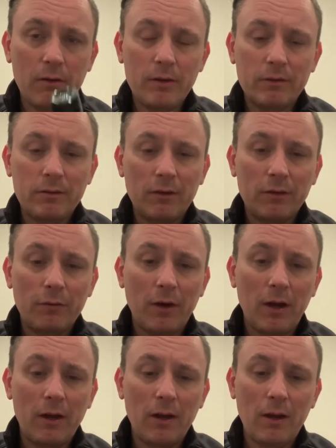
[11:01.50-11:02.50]
it's
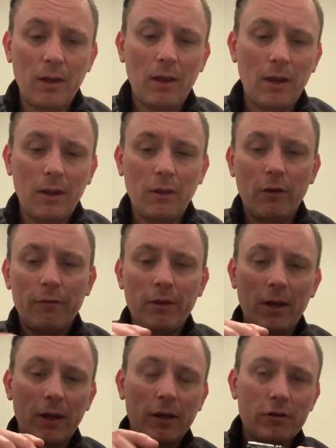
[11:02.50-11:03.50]
fine. And I love
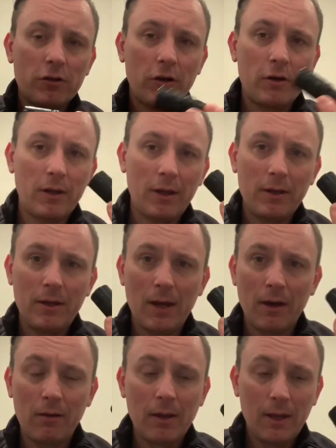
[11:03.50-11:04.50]
that I can turn the head
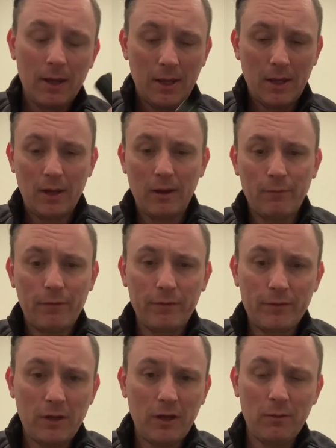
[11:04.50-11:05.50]
down and get
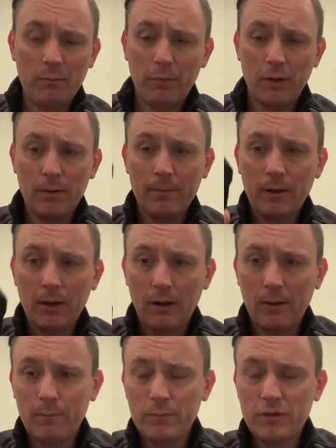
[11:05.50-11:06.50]
15. But
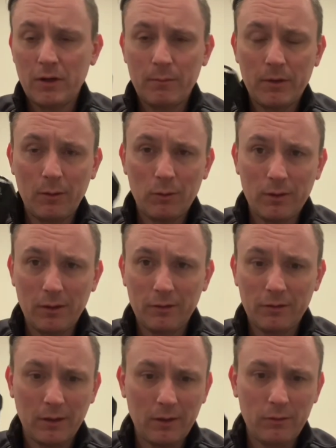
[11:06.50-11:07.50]
same thing with this.
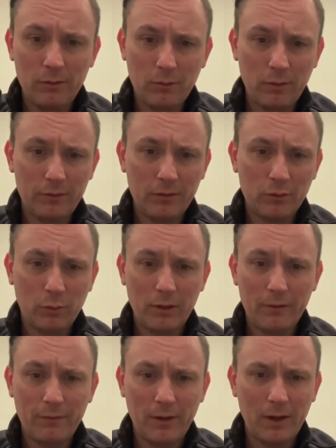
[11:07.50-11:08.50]
I can do, what is it,
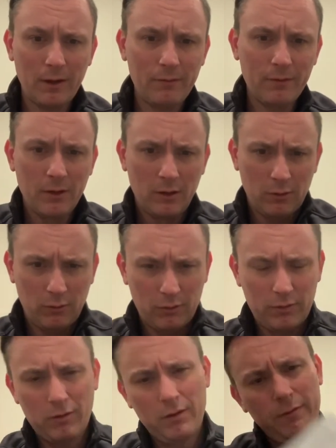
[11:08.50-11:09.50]
25 or
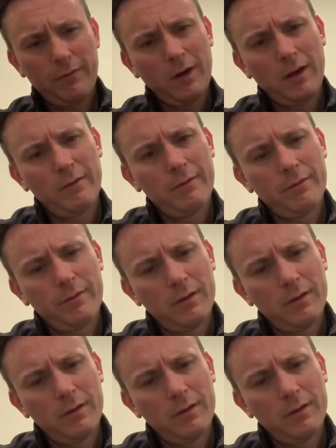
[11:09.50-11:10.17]
35?